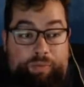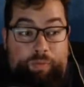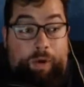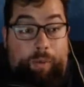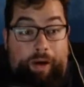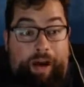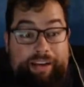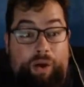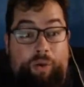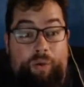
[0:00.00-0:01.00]
well, I
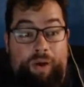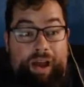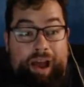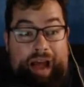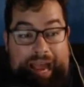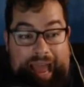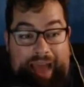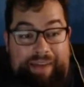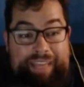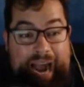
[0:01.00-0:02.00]
know I
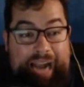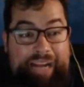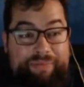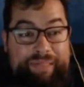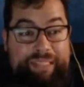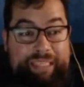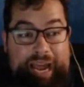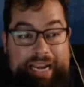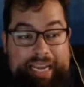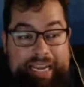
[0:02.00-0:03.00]
have the items
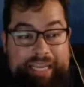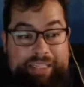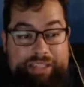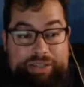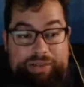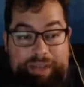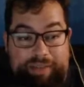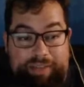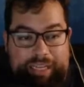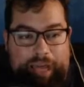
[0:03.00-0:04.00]
I need to
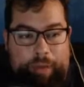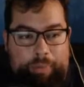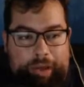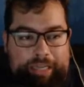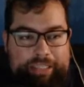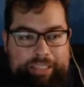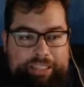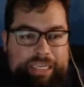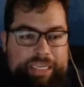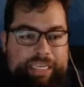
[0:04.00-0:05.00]
level it up. I just
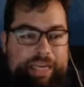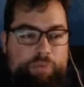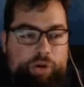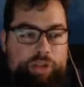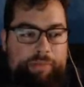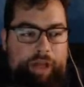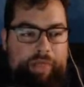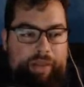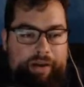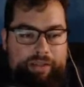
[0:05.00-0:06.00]
need to keep putting them on
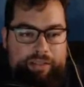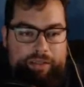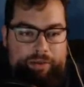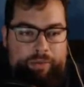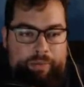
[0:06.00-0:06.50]
there, so...